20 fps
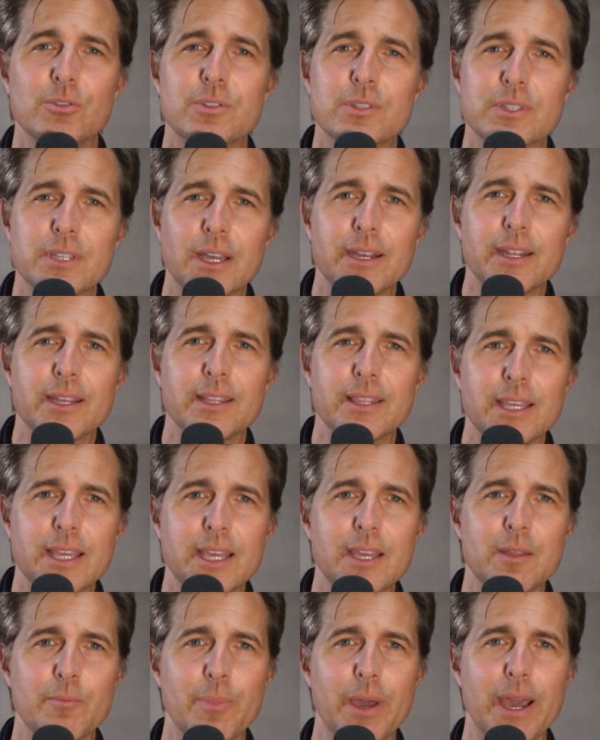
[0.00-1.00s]
studying the
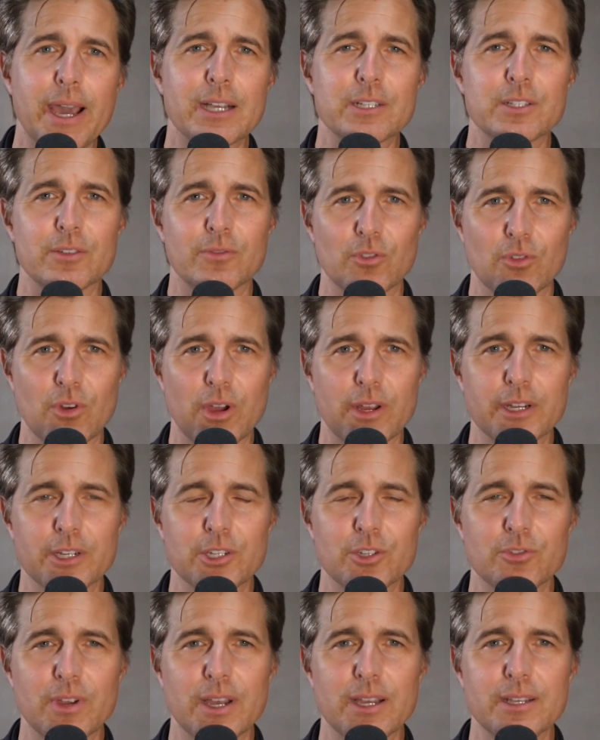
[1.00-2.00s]
impacts of chronic
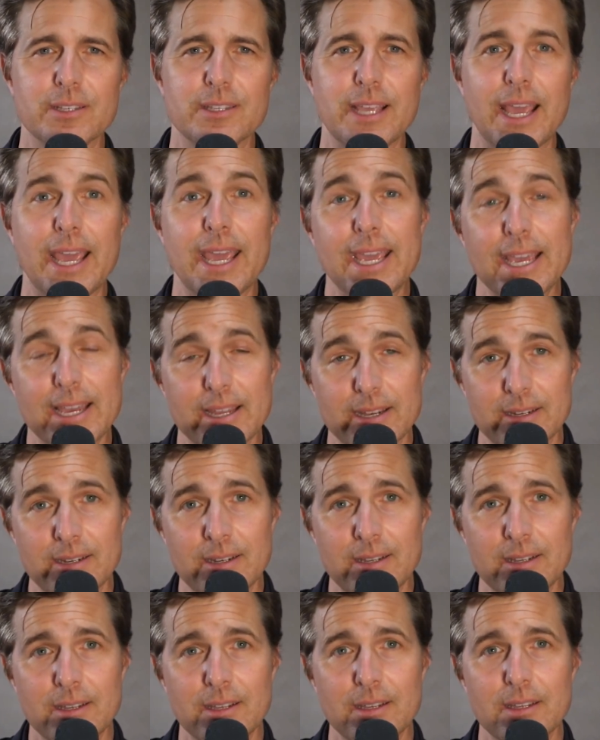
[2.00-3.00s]
stress and